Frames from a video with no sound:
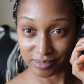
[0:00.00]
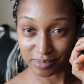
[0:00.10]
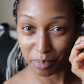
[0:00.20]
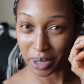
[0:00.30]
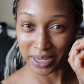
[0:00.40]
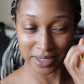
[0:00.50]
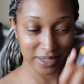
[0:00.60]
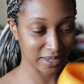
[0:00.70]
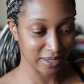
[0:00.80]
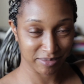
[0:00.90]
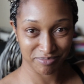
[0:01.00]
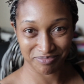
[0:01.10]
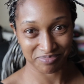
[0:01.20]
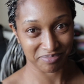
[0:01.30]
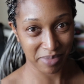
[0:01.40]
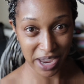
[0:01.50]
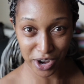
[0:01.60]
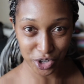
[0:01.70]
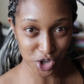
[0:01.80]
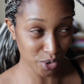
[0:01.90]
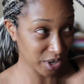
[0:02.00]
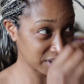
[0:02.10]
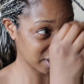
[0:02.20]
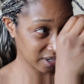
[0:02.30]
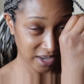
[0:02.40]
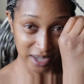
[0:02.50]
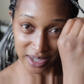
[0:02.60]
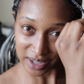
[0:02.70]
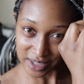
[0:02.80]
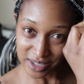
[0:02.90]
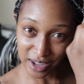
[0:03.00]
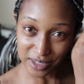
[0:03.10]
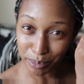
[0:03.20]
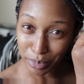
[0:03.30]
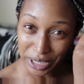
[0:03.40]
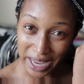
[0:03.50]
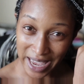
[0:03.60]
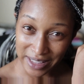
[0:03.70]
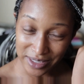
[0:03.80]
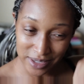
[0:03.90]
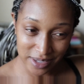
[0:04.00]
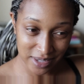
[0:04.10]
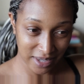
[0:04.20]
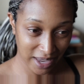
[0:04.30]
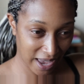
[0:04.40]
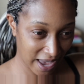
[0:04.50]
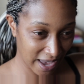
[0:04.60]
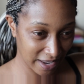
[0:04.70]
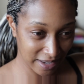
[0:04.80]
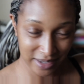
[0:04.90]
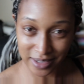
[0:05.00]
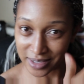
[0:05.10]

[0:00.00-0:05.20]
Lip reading: but My hair is short, it's got some blunt ends, and